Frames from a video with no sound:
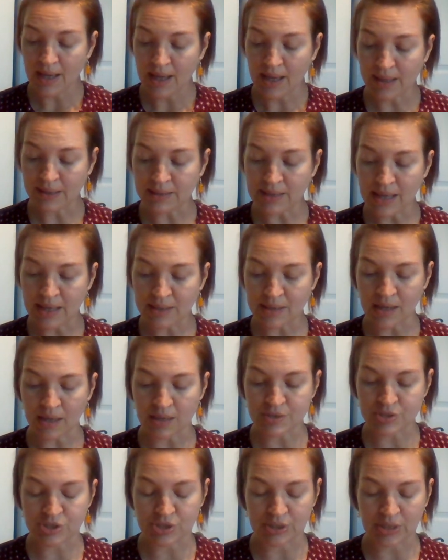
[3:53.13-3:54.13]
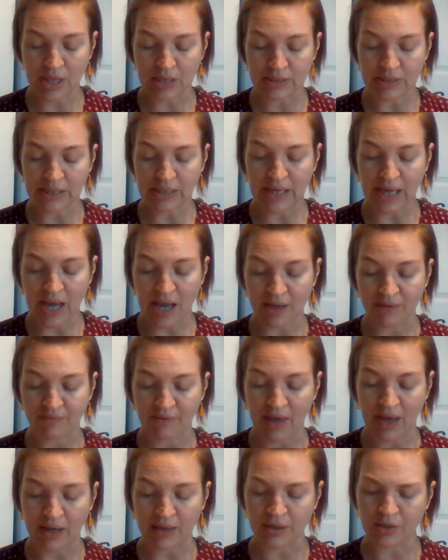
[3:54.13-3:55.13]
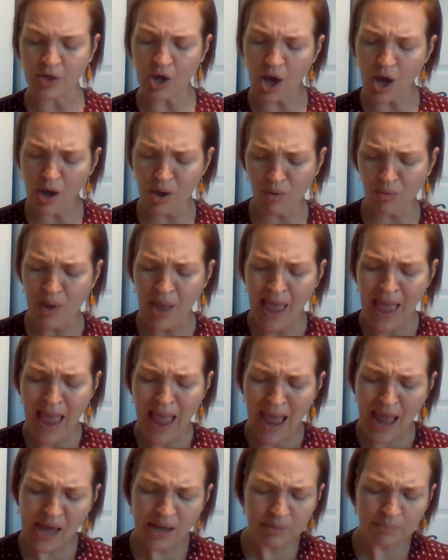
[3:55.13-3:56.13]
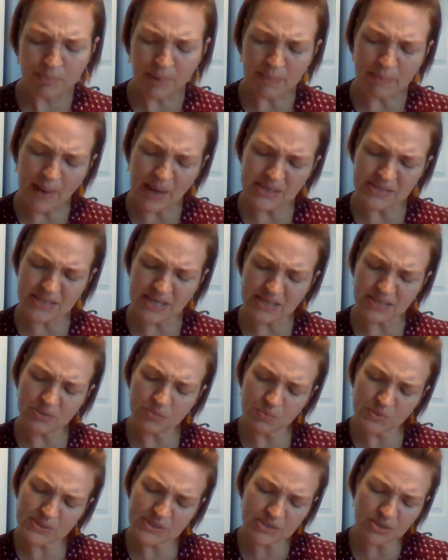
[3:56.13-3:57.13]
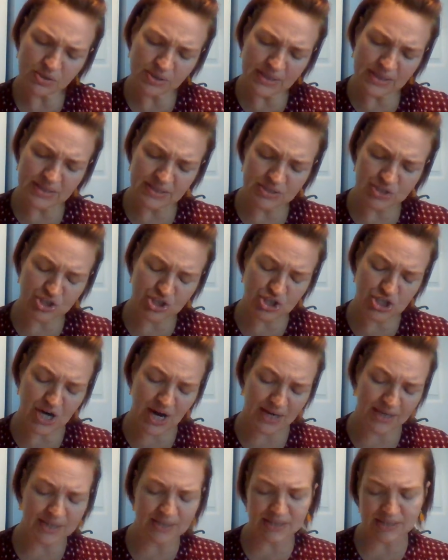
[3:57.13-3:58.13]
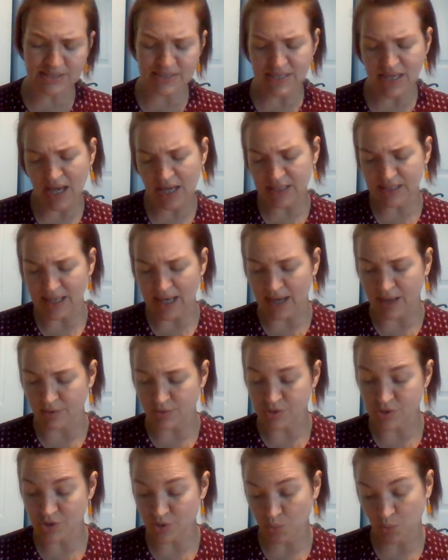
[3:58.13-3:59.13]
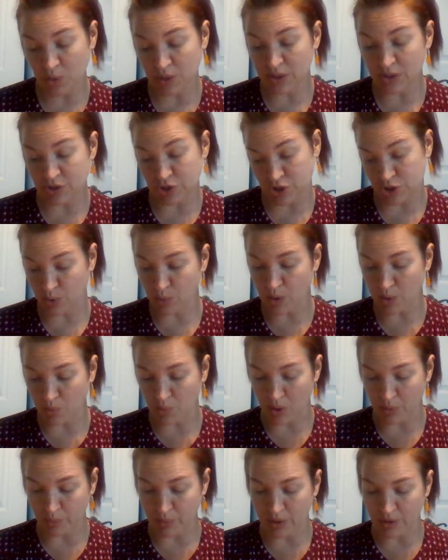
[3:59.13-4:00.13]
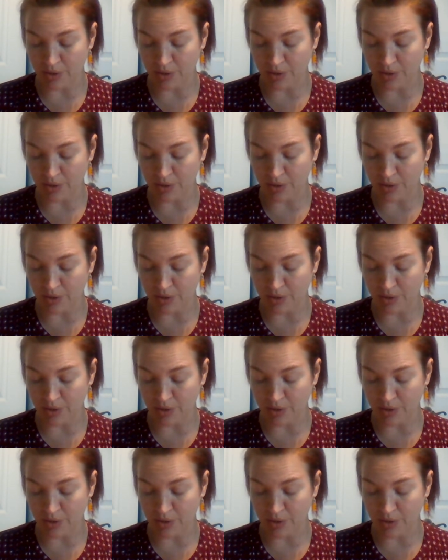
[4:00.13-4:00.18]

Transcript: And then nonchalantly, Ivy added, oh, and Papa said we still needed to check inside the house. We could do it while we